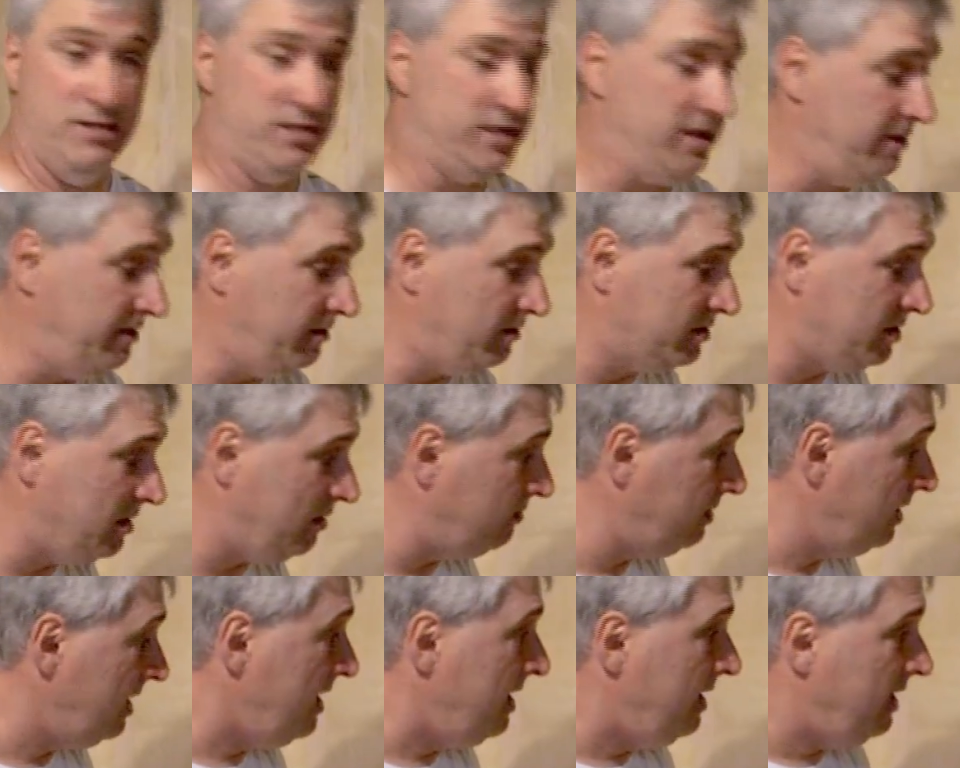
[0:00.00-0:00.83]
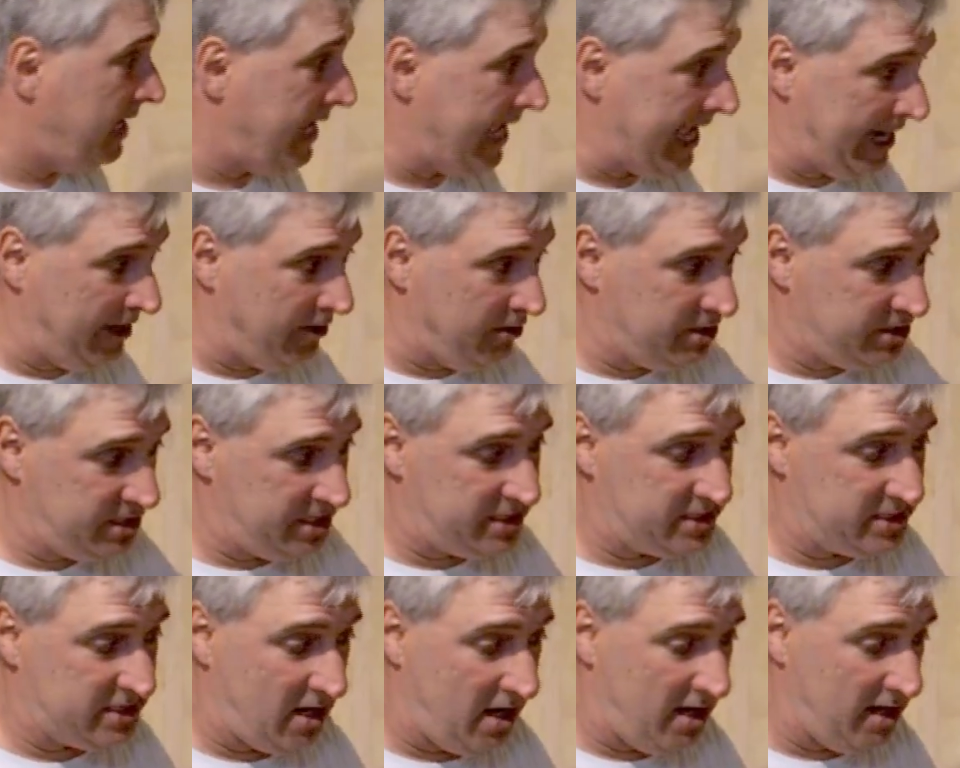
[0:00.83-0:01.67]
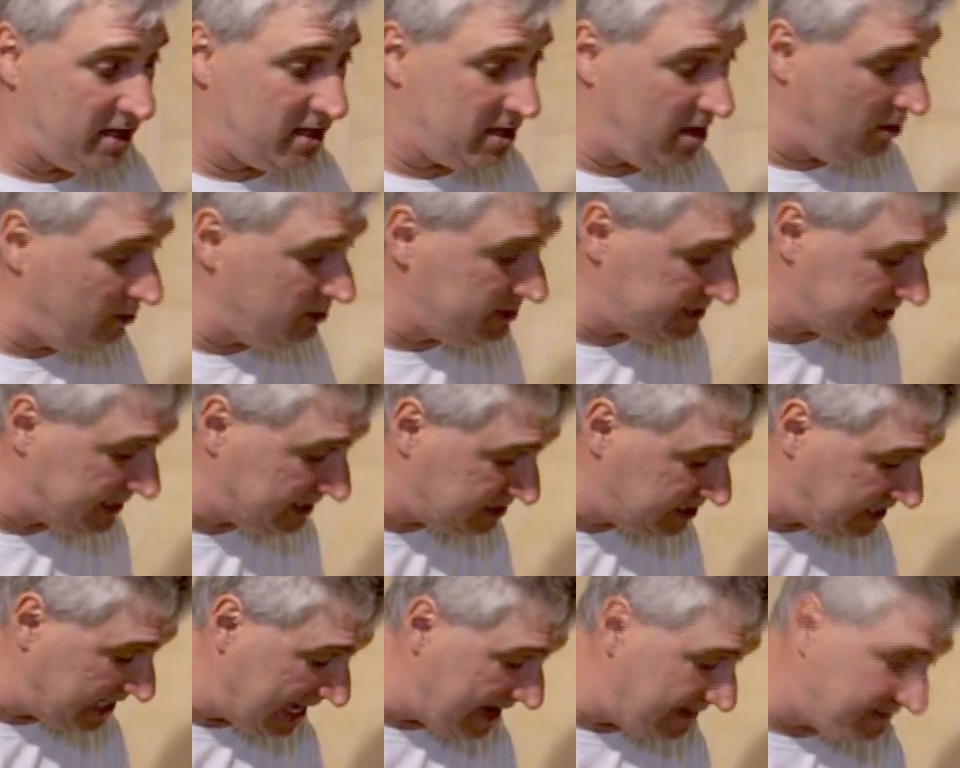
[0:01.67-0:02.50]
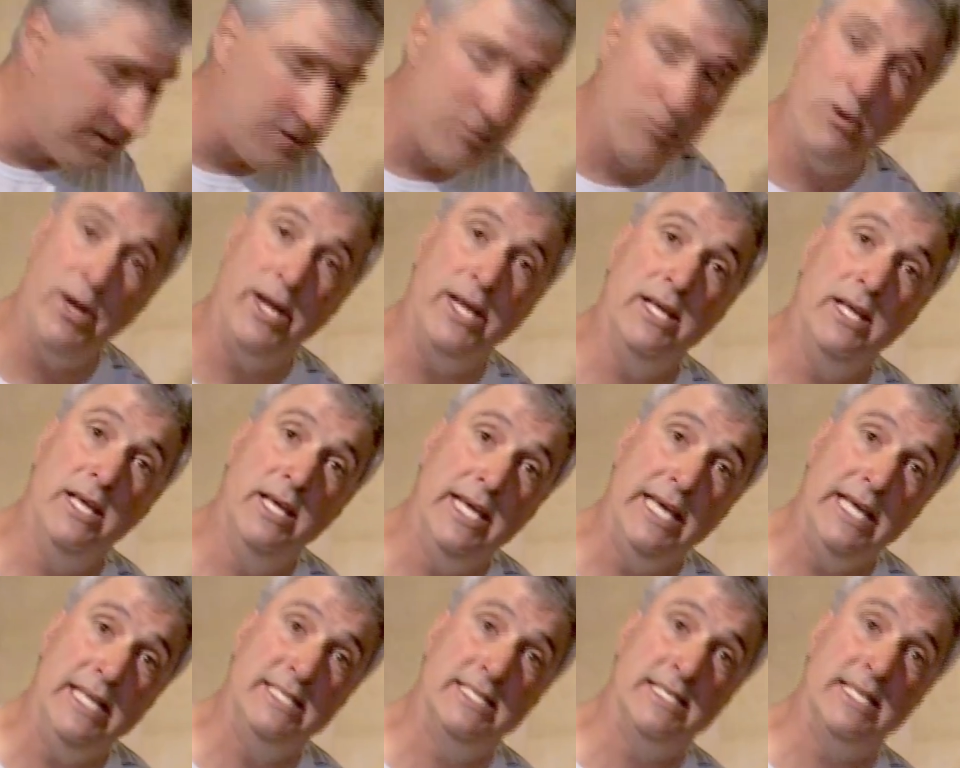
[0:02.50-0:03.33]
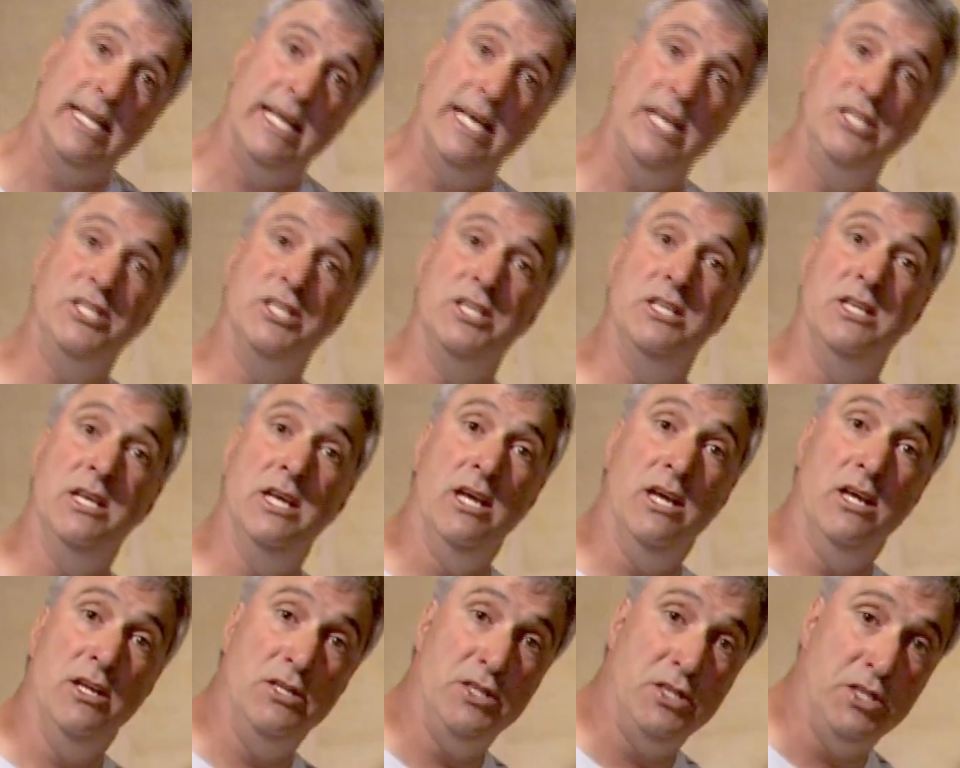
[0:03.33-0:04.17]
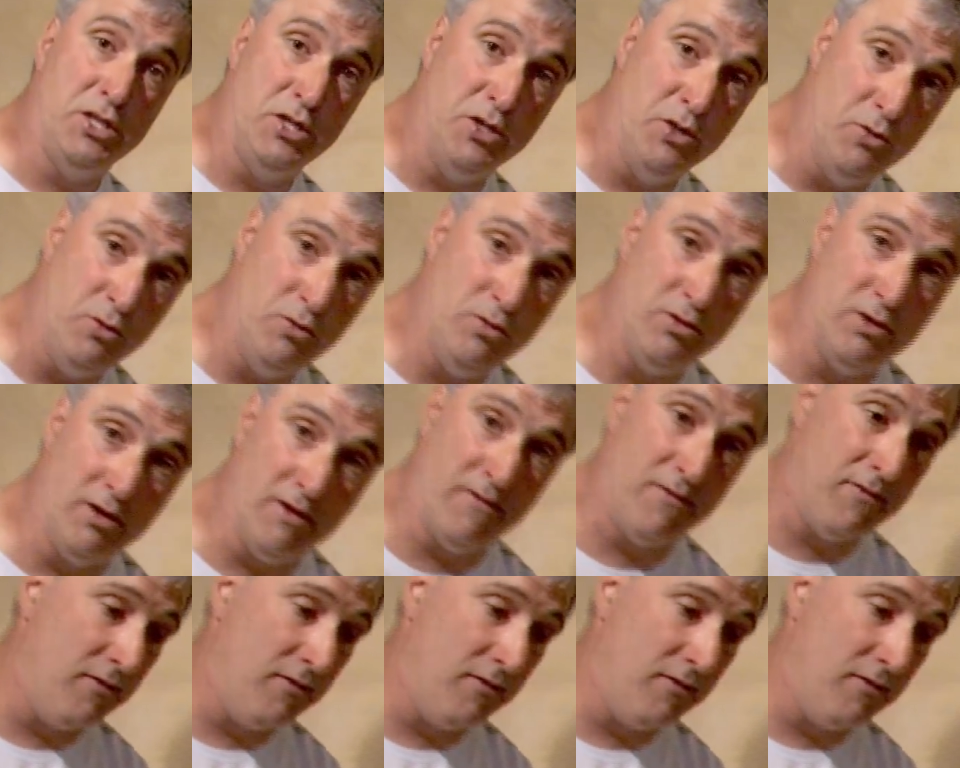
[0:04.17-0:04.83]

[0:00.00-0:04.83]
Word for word: Ontario code. Energy Star code says you have to bring insulation to the